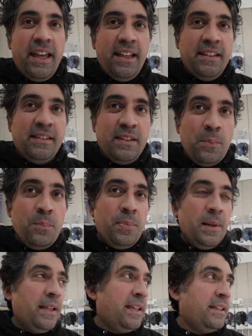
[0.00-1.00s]
It's
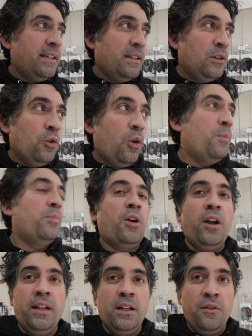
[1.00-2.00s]
simply not
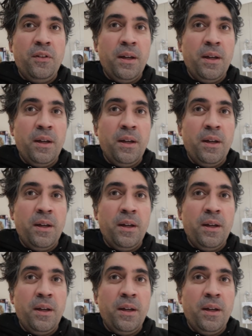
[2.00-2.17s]
bright enough.